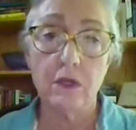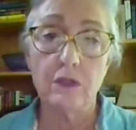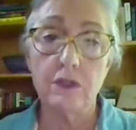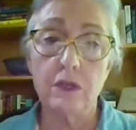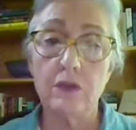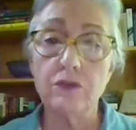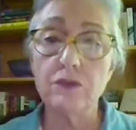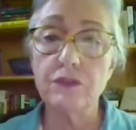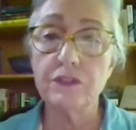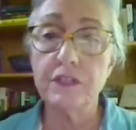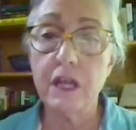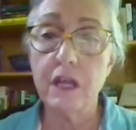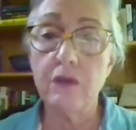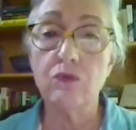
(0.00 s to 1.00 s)
to
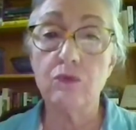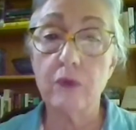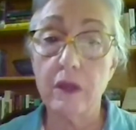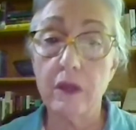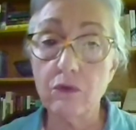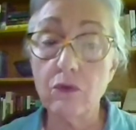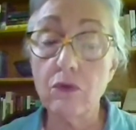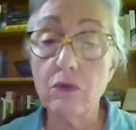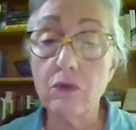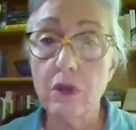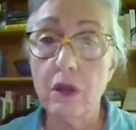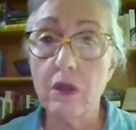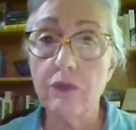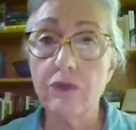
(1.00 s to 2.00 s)
understand whether or
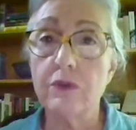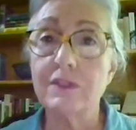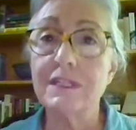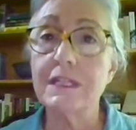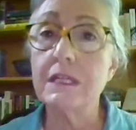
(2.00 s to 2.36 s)
not there's